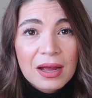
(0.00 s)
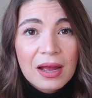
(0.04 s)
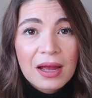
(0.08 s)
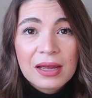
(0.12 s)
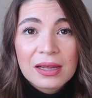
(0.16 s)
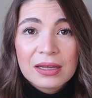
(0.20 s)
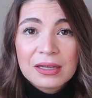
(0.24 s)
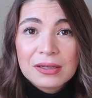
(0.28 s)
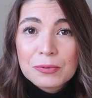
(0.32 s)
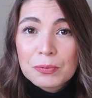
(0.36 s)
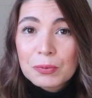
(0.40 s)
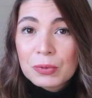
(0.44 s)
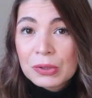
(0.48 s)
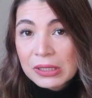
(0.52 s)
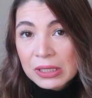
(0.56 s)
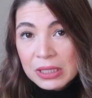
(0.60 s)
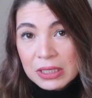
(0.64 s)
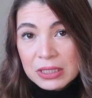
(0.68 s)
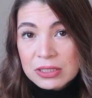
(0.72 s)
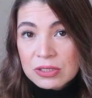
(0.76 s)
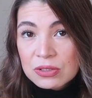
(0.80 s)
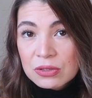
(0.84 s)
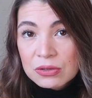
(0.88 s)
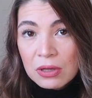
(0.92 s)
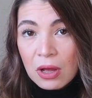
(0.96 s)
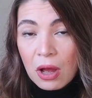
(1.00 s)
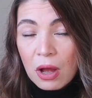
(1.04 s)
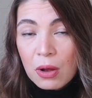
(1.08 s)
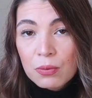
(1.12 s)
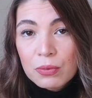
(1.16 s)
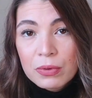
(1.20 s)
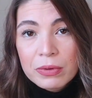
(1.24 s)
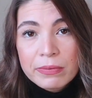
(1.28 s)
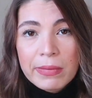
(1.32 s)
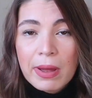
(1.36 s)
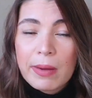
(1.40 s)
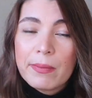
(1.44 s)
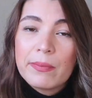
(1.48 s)
I really do not
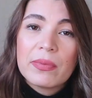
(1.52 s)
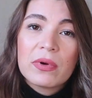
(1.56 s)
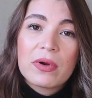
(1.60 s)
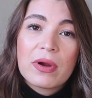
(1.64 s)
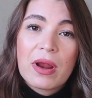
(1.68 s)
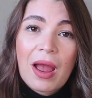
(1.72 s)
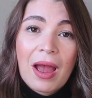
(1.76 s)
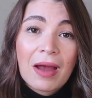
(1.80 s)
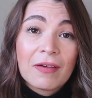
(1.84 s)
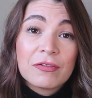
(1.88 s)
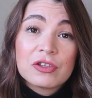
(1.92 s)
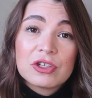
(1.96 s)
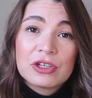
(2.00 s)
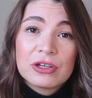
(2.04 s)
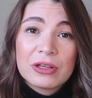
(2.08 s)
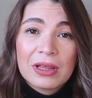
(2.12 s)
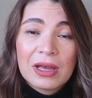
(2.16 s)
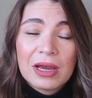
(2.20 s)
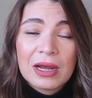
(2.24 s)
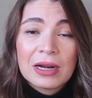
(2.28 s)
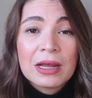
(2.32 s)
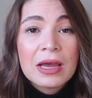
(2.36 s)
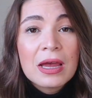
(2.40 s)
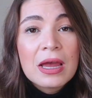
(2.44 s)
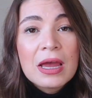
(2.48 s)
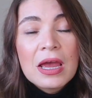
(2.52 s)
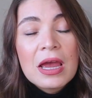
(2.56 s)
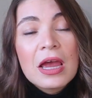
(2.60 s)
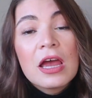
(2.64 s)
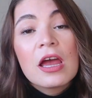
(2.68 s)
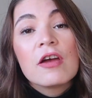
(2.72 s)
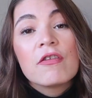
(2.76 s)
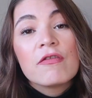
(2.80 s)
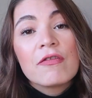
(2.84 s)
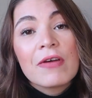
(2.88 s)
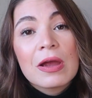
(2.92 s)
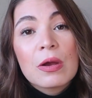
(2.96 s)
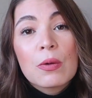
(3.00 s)
remember after that
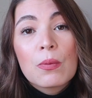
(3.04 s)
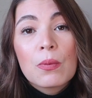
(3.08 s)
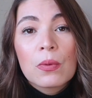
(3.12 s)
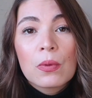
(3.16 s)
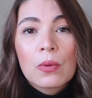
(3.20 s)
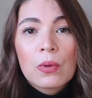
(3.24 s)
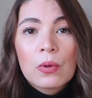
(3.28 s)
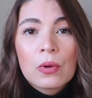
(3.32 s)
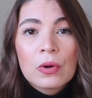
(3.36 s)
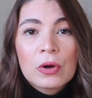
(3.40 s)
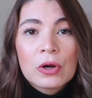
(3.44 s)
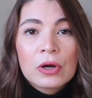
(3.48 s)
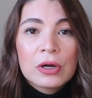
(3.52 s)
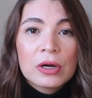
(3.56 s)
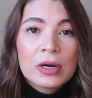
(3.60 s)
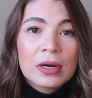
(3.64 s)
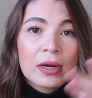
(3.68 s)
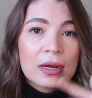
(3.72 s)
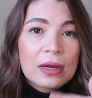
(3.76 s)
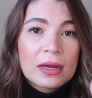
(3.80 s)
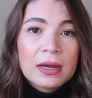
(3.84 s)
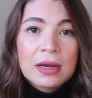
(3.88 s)
if I wore